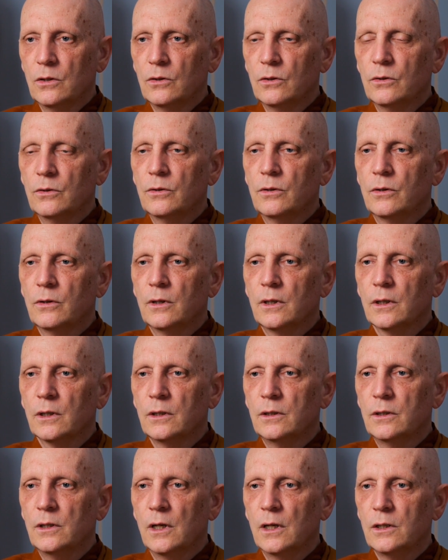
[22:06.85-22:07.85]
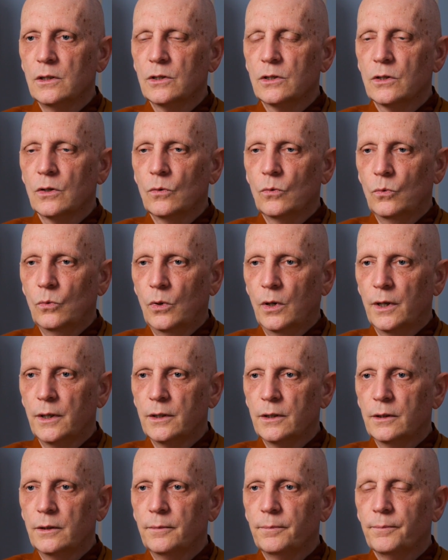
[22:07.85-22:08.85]
earth, it contains
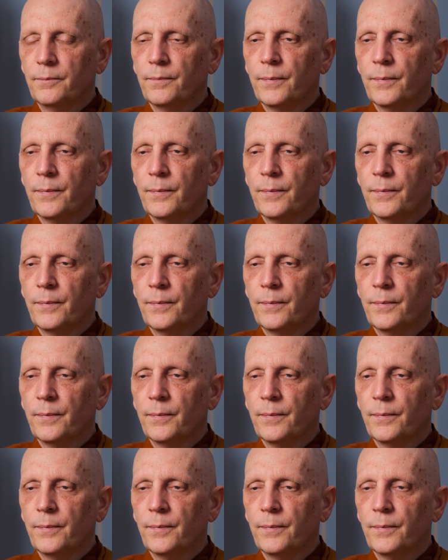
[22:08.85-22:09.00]
water